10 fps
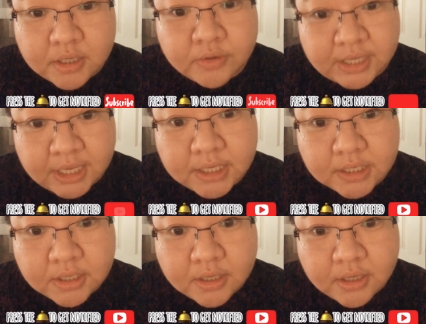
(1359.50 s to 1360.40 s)

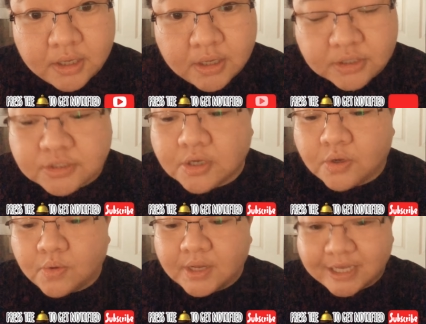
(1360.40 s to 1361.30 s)
Okay?
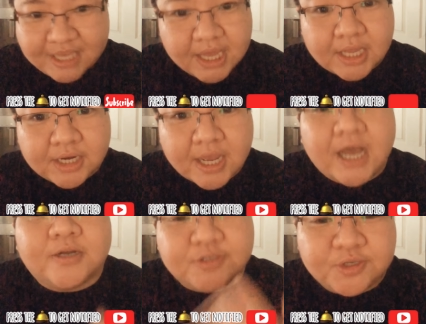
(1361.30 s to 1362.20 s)
So, again,
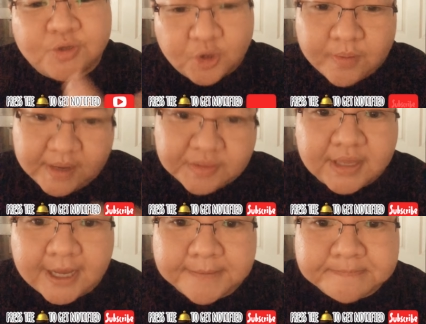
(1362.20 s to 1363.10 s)
how do you go about
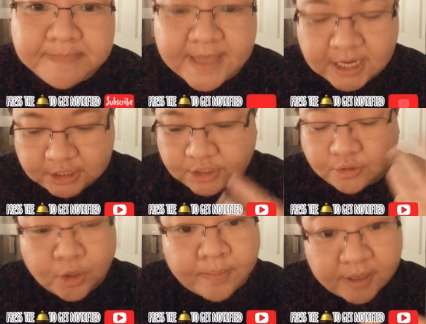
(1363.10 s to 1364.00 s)
that? how do
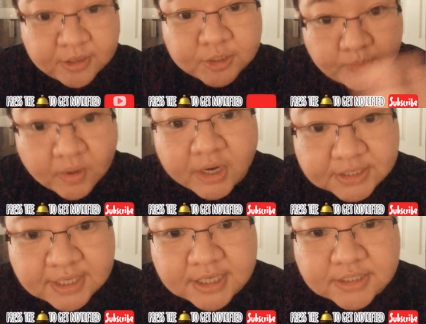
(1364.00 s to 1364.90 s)
you go about this
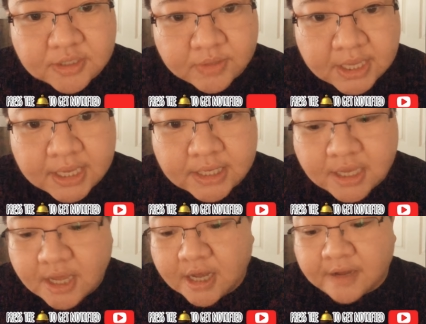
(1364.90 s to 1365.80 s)
process okay
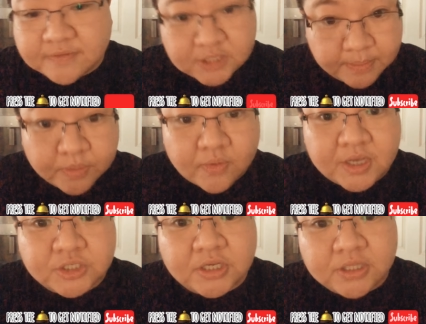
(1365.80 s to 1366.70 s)
of
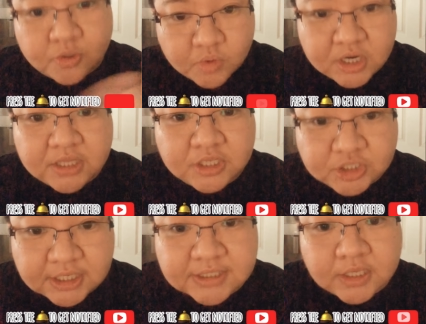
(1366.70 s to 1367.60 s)
separation the running the
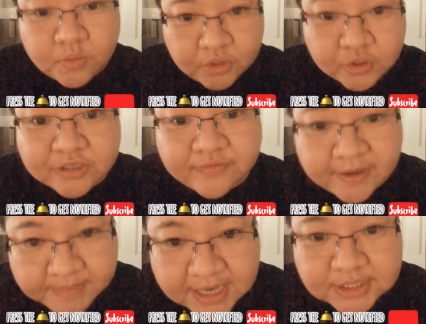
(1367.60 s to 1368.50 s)
chasing with your
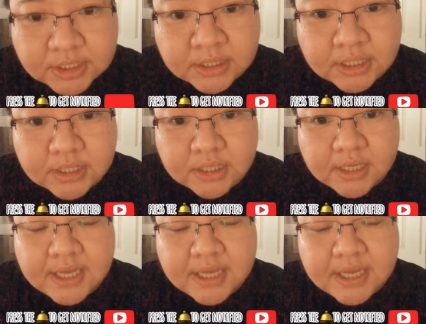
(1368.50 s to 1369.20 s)
divine masculine